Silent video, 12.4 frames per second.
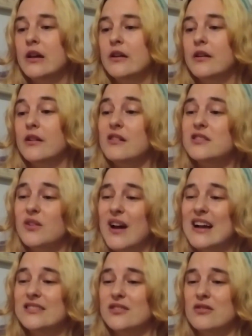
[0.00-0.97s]
It also
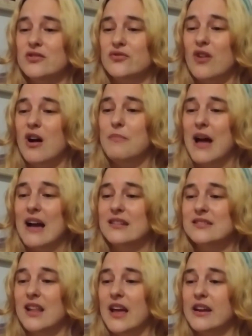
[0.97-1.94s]
has certain
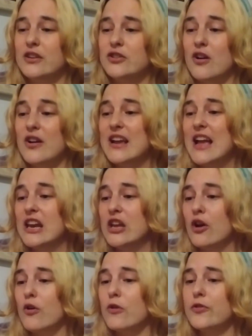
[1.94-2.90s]
drawbacks, like turning any
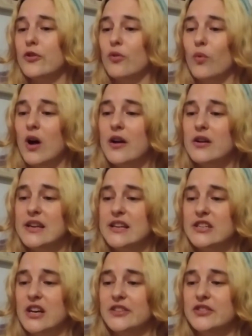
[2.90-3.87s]
earth or water he
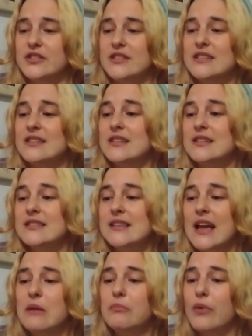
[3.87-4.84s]
touches into the
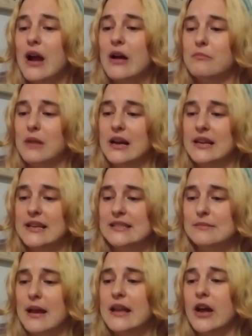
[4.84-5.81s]
same brown mud he's
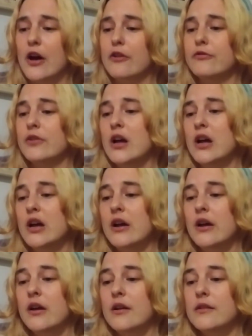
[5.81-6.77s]
made of.
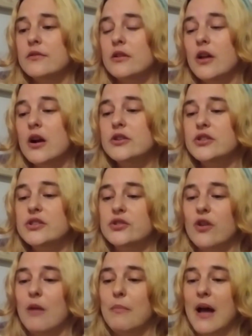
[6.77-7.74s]
The largest
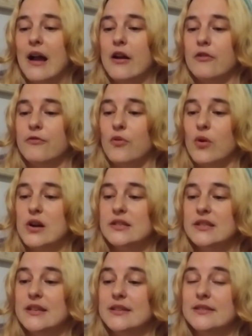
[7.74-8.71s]
drawback, of course,
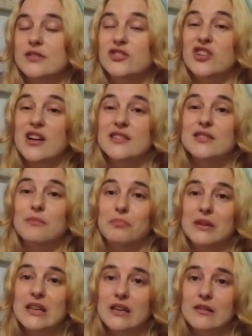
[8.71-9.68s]
is just
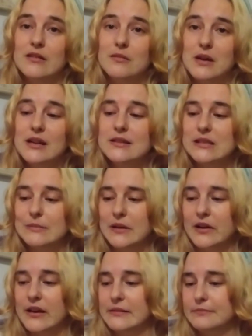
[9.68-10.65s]
being the mud
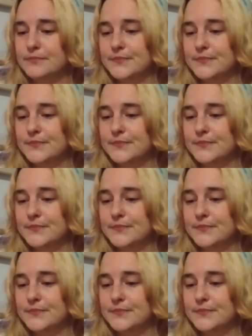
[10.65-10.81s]
spirit.